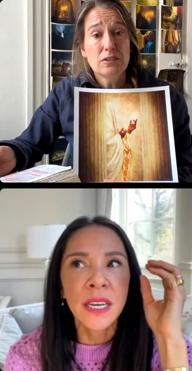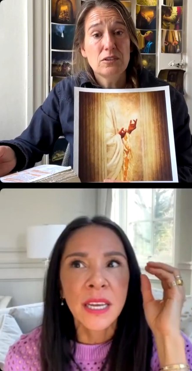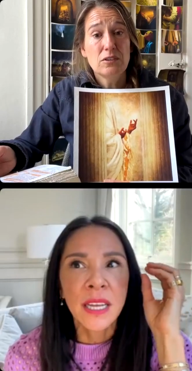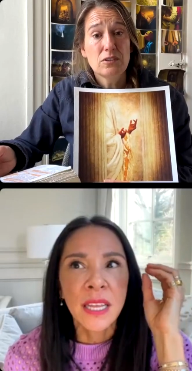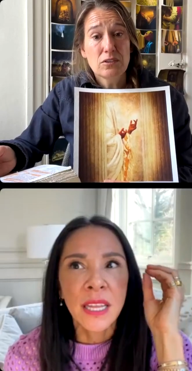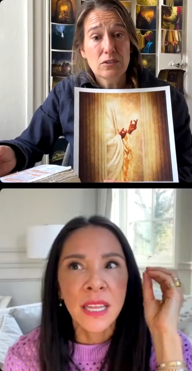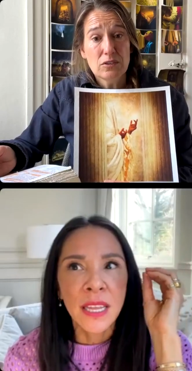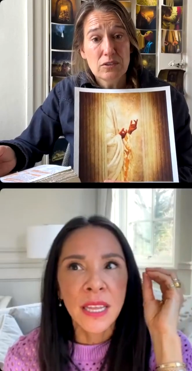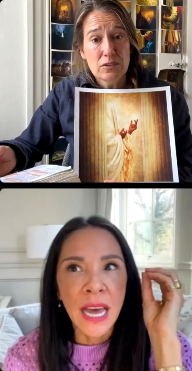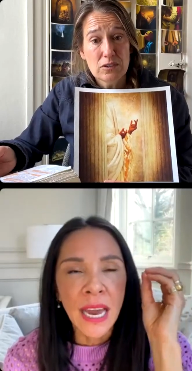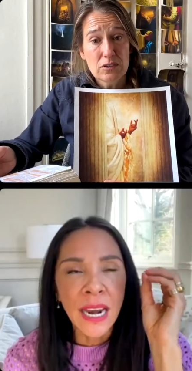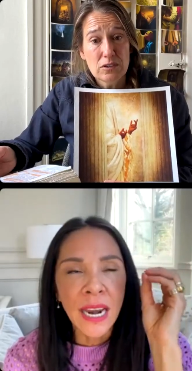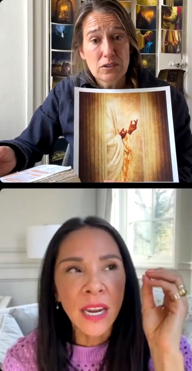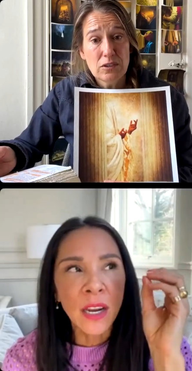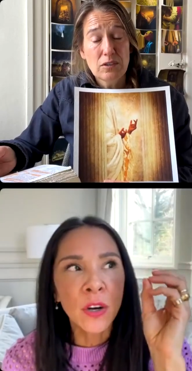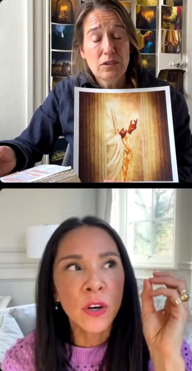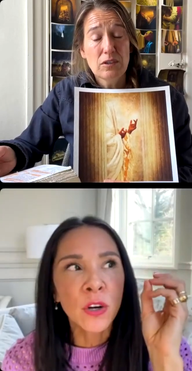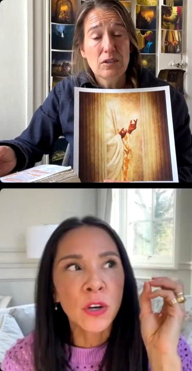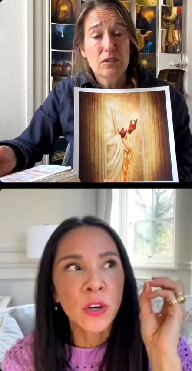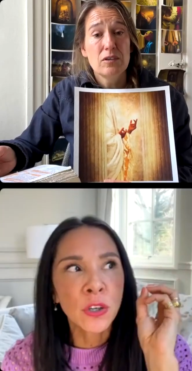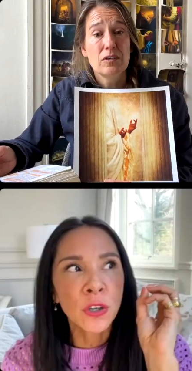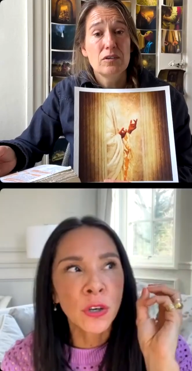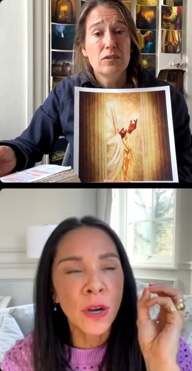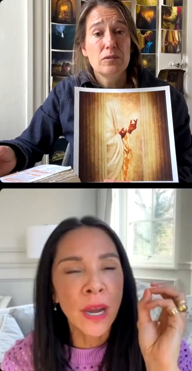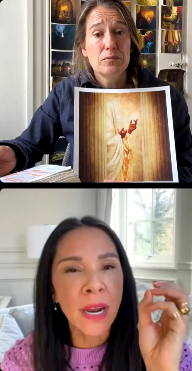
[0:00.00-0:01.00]
Speaker 1: that
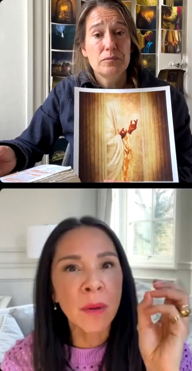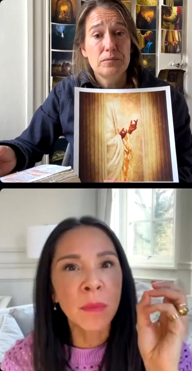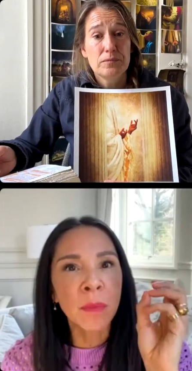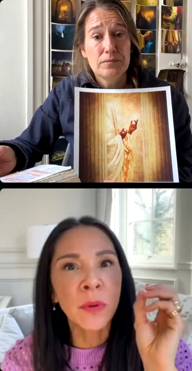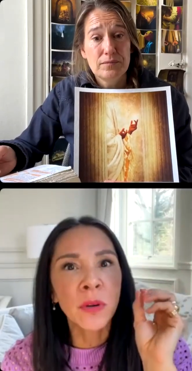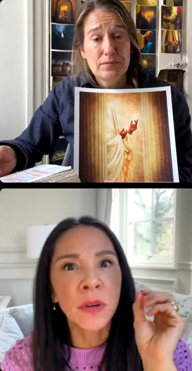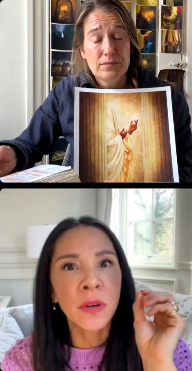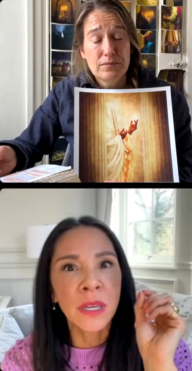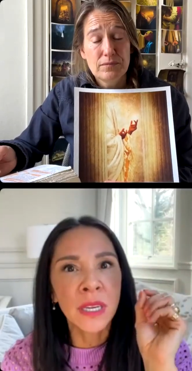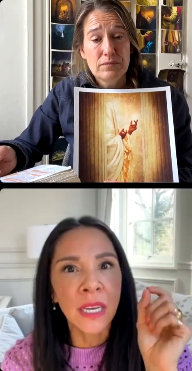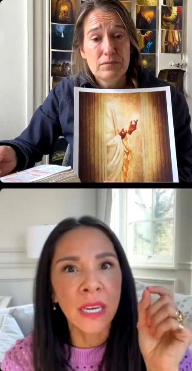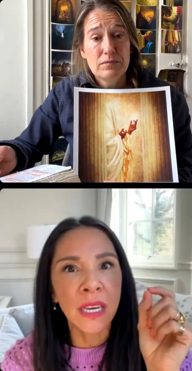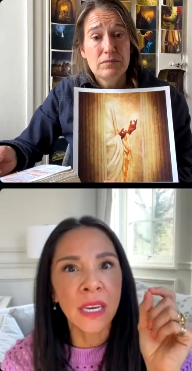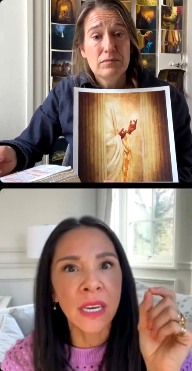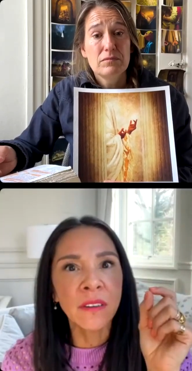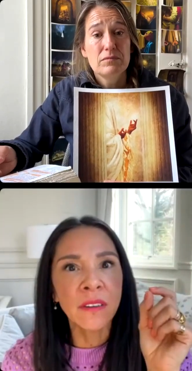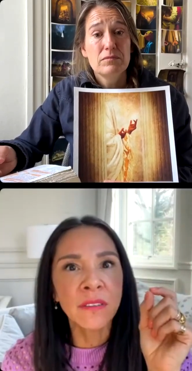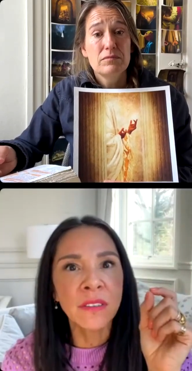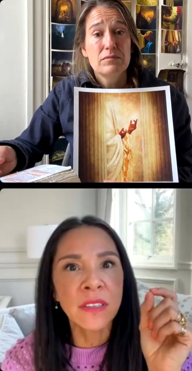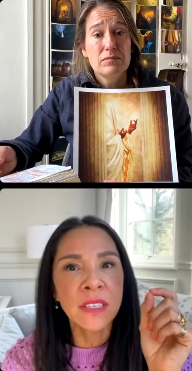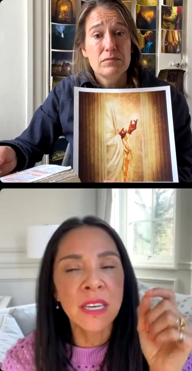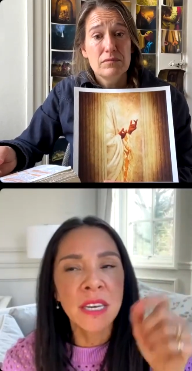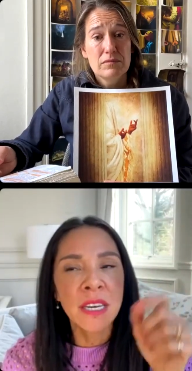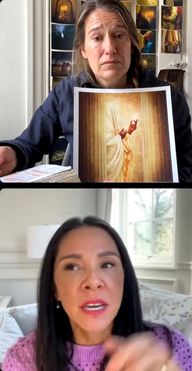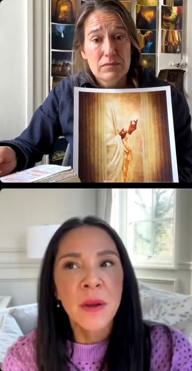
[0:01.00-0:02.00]
incredible
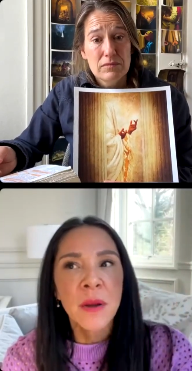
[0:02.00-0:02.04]
gift